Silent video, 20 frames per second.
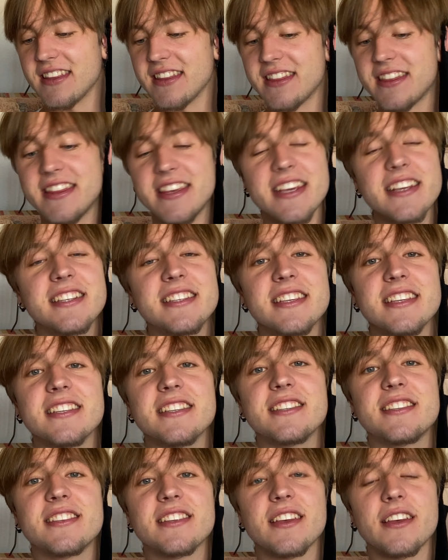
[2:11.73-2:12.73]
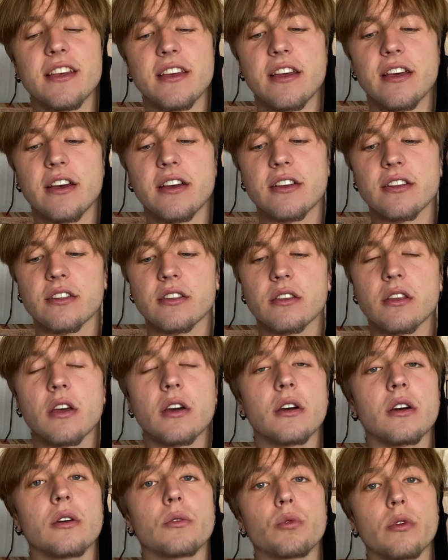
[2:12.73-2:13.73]
this is
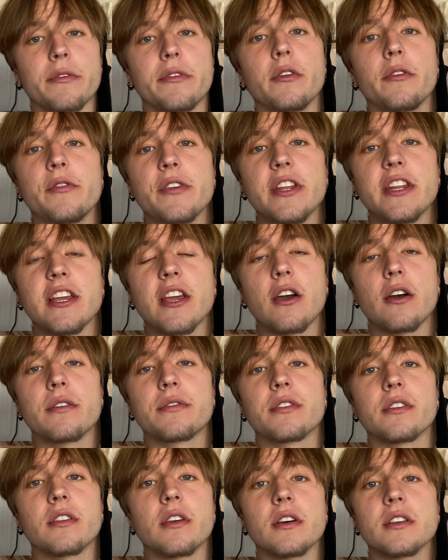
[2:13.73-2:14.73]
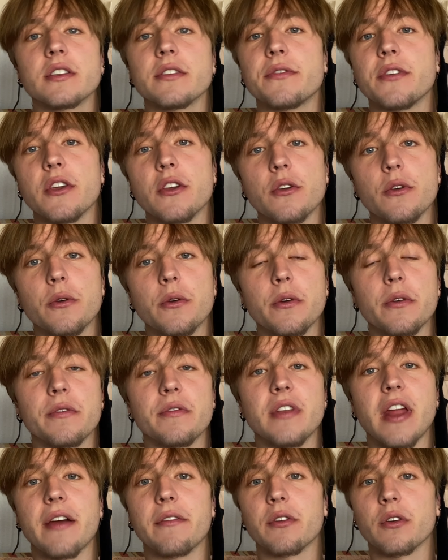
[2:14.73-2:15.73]
a review video for those of you
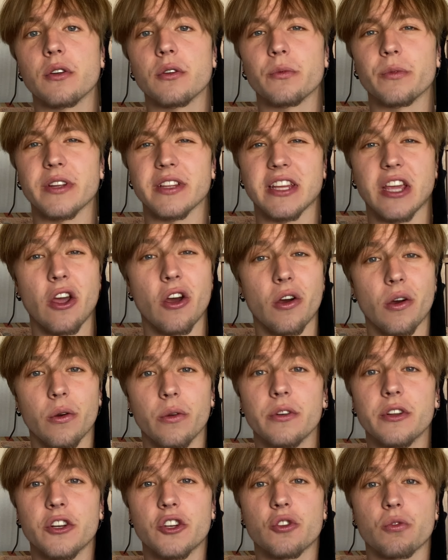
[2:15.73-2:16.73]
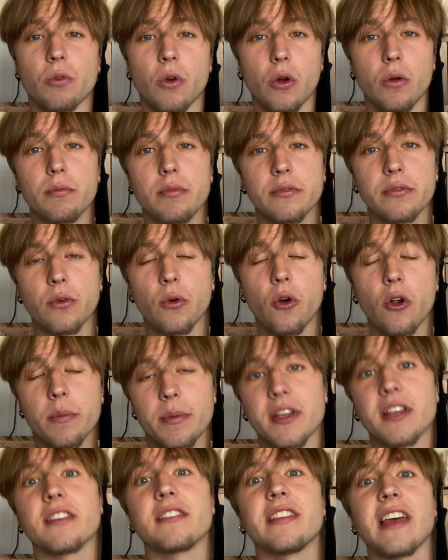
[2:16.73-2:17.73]
who've never really owned a drone before,
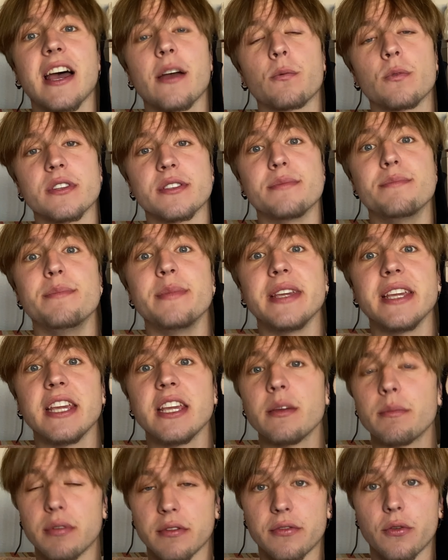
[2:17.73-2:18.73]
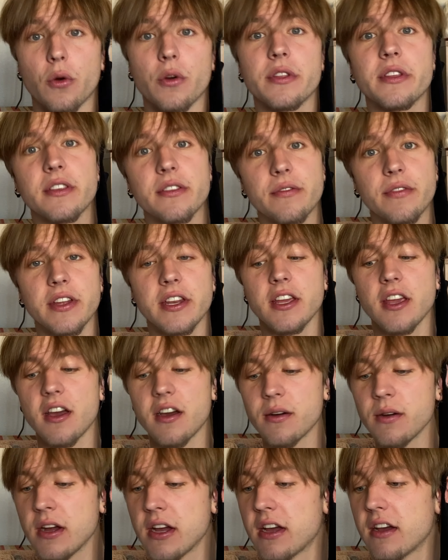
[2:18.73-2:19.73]
because that was me before this
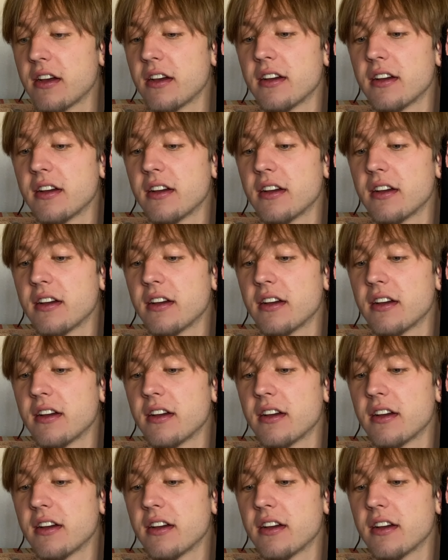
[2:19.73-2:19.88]
video.